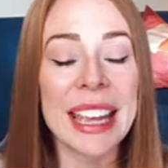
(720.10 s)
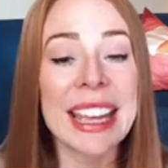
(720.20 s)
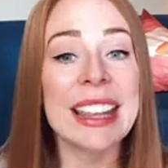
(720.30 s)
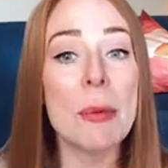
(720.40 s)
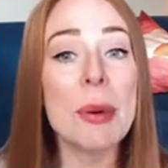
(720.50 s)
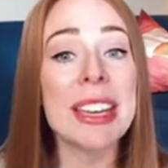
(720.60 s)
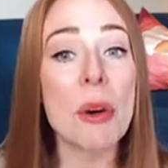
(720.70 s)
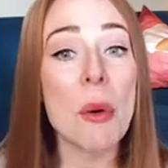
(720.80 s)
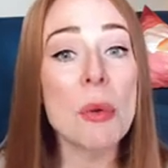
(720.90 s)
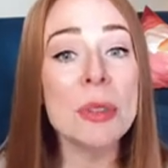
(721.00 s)
that we can
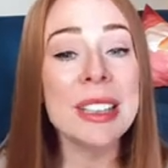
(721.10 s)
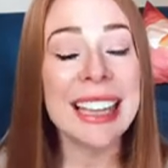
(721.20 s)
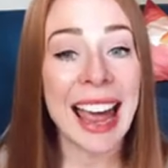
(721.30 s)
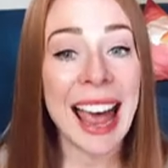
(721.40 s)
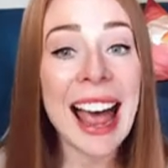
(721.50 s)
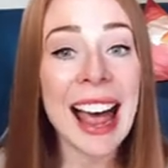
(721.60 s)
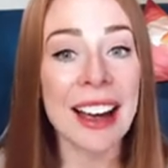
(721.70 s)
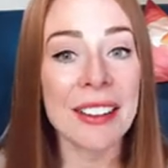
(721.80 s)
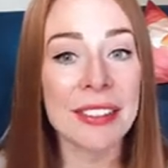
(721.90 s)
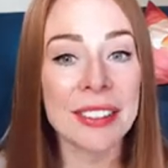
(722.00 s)
only
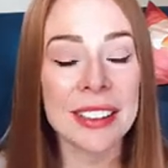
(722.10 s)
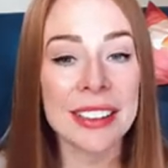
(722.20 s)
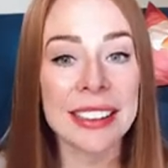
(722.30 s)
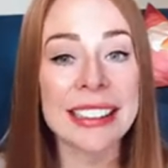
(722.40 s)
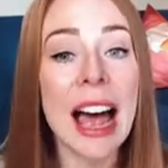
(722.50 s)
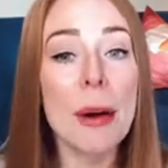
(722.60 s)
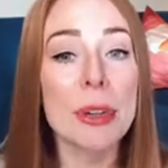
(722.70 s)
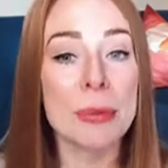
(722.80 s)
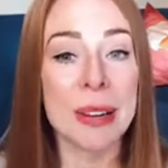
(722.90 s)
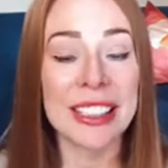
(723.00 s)
have that
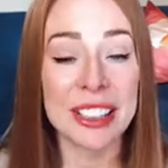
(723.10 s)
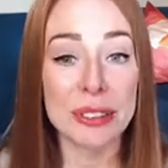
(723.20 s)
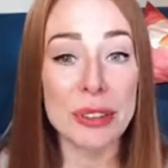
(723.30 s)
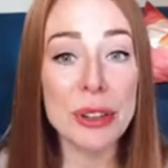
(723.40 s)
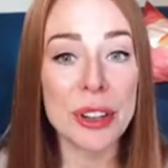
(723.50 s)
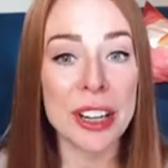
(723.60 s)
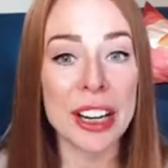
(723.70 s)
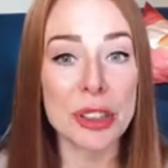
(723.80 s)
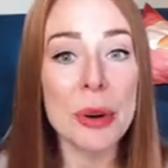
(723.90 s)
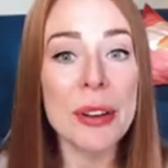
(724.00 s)
which makes us feel good
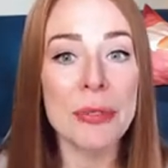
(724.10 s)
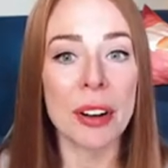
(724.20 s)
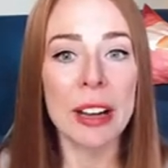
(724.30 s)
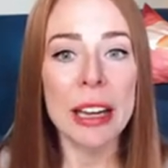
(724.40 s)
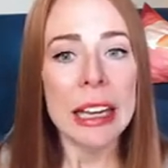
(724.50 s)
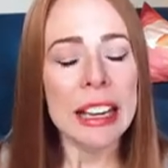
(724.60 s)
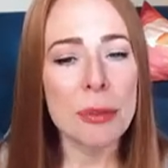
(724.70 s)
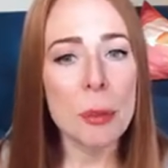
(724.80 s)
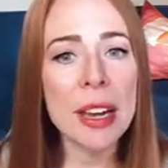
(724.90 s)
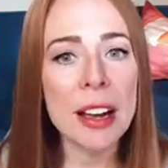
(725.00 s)
and joyful
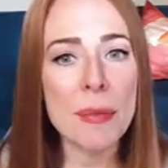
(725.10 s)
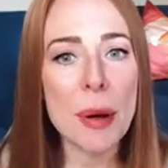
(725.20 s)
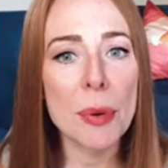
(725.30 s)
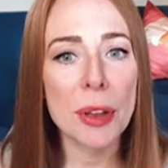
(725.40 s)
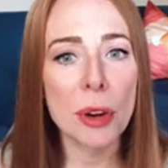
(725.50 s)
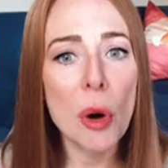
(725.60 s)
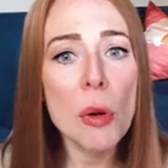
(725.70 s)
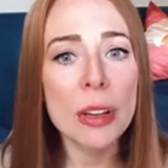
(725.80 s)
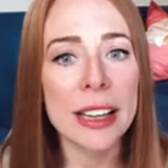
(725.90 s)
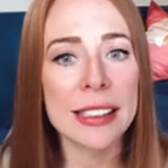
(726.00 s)
if we come up with a
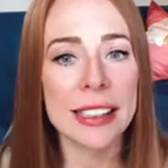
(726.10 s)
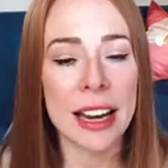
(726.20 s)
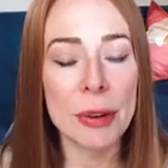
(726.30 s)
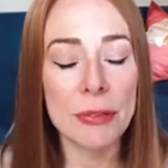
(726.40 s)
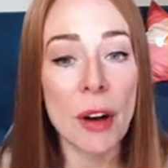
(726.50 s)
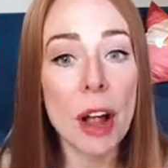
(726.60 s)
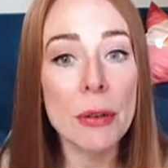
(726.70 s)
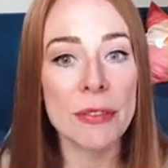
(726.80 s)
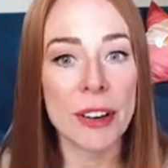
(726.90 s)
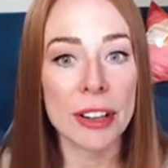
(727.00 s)
goal list and we follow
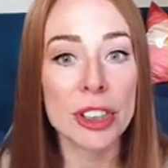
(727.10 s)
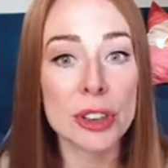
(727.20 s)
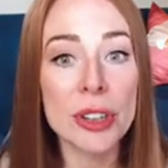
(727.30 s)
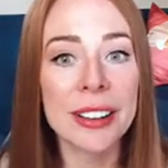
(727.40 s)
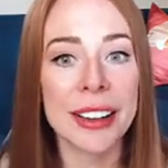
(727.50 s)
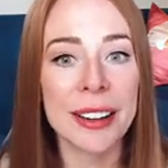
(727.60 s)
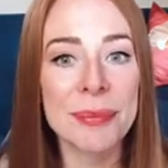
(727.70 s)
it very strictly.